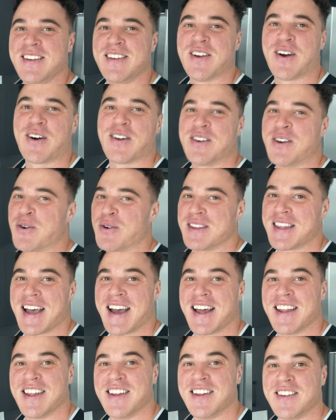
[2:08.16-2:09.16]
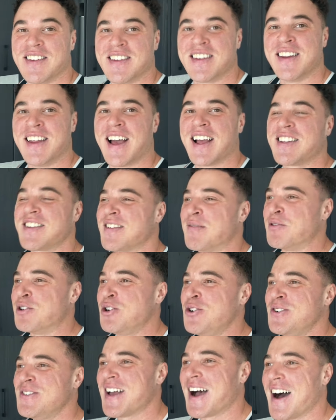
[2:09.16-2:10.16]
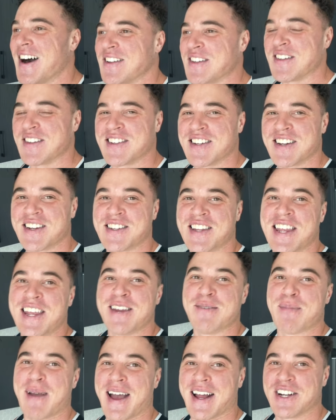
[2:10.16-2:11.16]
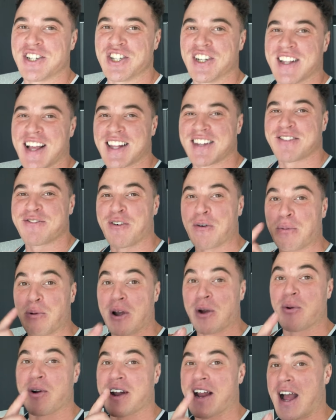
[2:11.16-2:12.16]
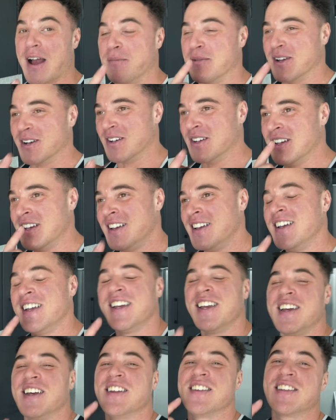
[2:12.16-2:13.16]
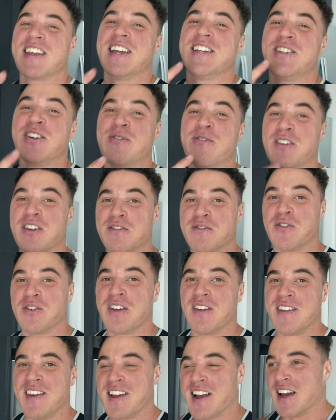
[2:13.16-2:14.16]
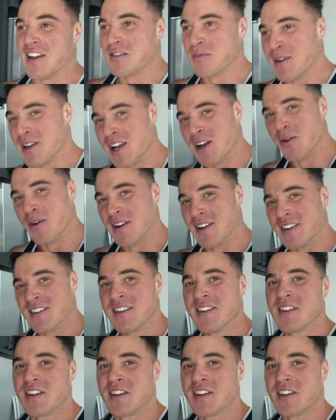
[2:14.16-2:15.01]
Y'all know what that is. That's some 2016 match shit. That's for a pre-workout meal. Stay tuned for this full day eating, guys. It'll be a good one.